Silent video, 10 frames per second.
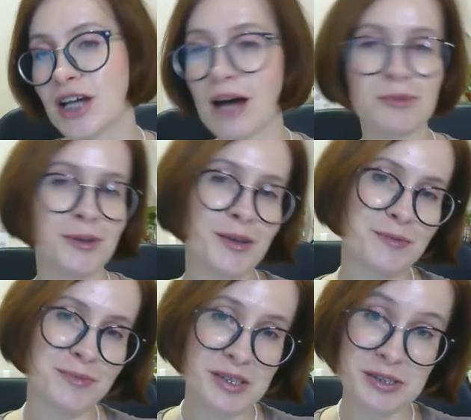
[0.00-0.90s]

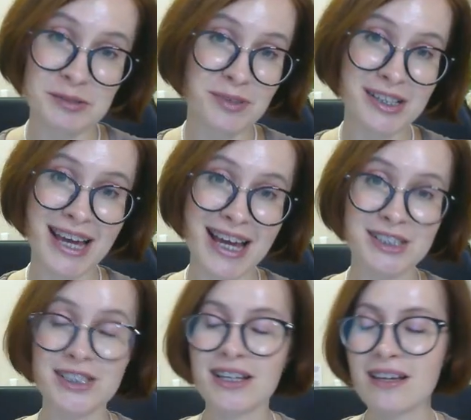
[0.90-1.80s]
WP
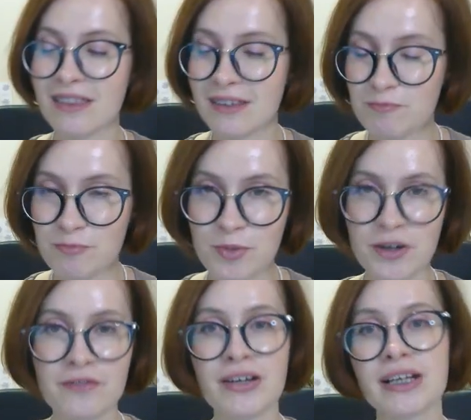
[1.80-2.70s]
Supercache is the
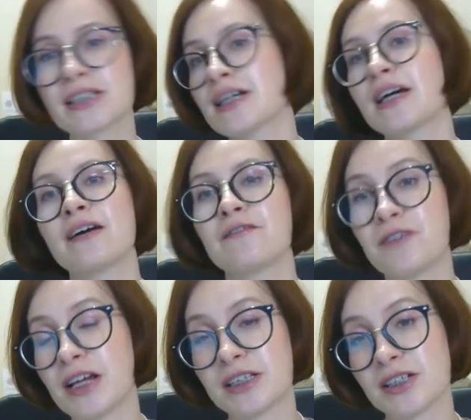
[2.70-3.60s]
perfect
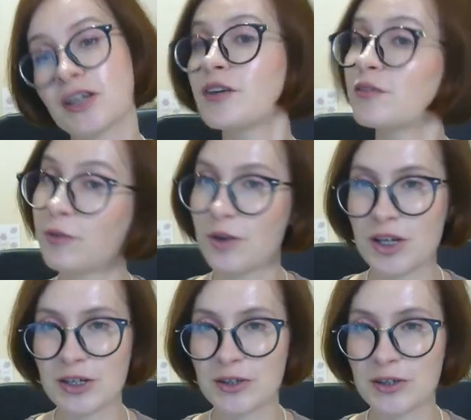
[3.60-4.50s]
fit for
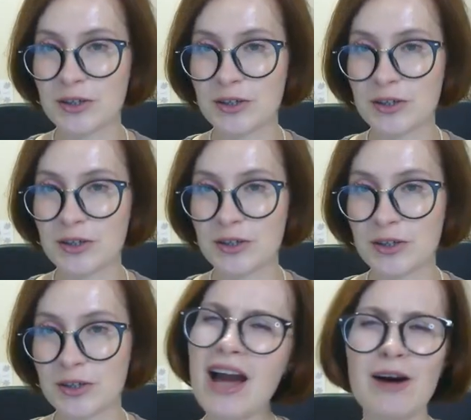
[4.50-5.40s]
you.
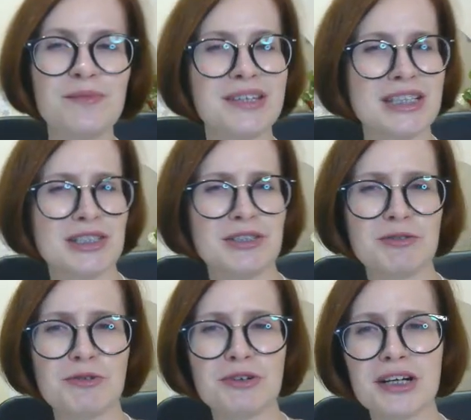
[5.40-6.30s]
I hope this
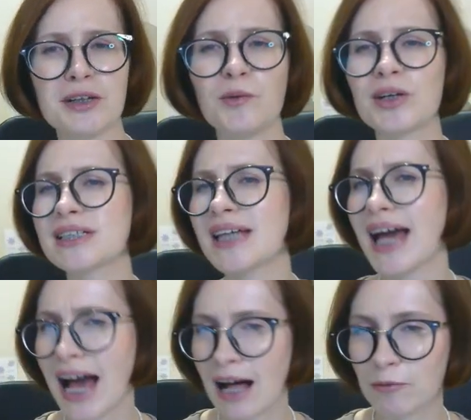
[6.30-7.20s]
tutorial was
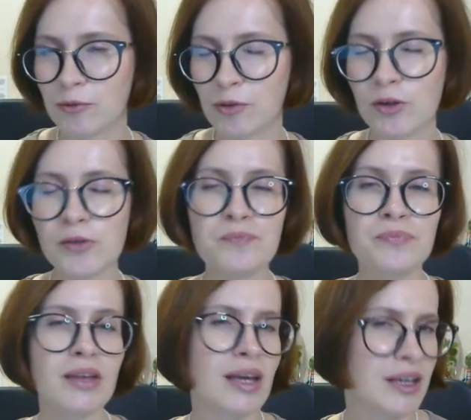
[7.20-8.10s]
helpful.
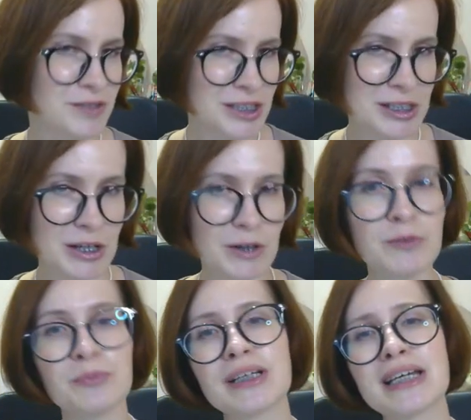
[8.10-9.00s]
If
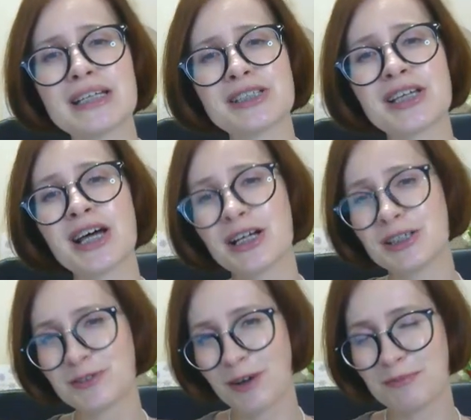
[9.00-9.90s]
so, please
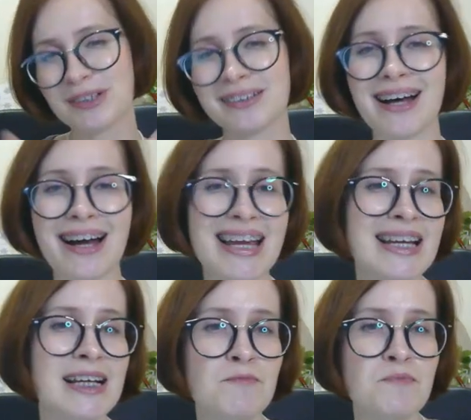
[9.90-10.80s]
drop a
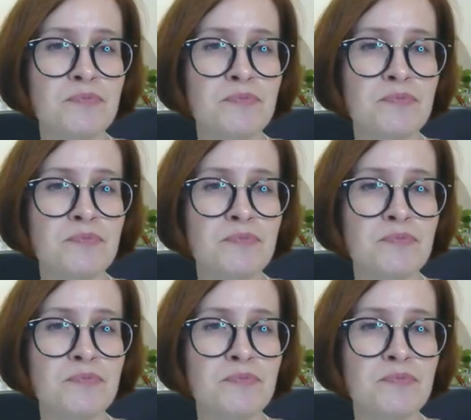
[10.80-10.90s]
like